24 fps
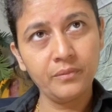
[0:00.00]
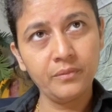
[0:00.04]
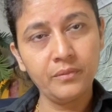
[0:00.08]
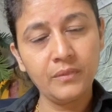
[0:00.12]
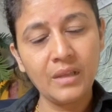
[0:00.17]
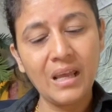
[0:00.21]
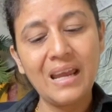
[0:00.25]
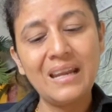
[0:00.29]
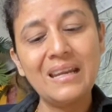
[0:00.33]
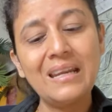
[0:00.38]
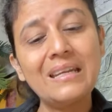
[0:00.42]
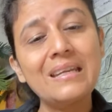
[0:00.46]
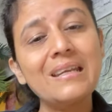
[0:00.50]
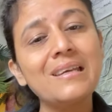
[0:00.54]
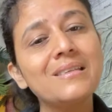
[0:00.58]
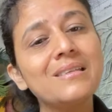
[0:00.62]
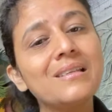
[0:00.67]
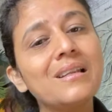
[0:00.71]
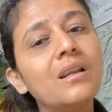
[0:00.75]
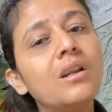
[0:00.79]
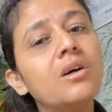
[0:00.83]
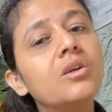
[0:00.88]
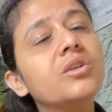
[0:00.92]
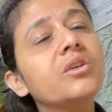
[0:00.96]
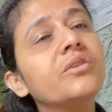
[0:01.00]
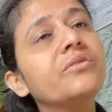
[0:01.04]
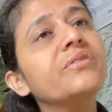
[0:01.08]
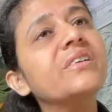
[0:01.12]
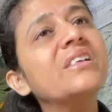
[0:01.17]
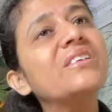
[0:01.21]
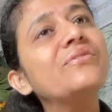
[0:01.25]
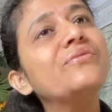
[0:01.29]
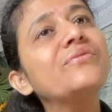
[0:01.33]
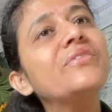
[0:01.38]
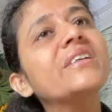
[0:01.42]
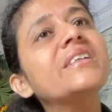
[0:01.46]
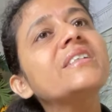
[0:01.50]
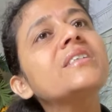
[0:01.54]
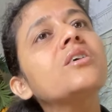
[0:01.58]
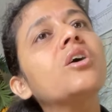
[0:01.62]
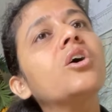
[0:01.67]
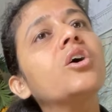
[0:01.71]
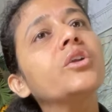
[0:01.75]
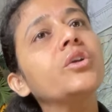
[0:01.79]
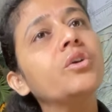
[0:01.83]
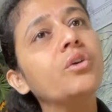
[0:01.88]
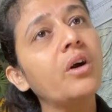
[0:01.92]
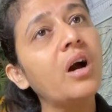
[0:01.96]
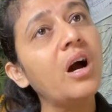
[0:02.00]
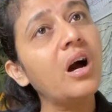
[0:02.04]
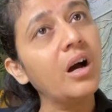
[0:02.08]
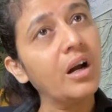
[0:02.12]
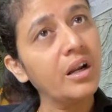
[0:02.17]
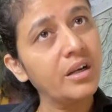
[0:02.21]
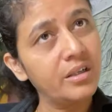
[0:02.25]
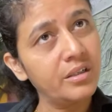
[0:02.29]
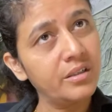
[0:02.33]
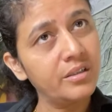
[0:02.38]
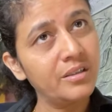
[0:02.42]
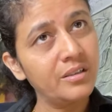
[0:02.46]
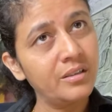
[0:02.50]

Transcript: and it has a lot of effect on your heart.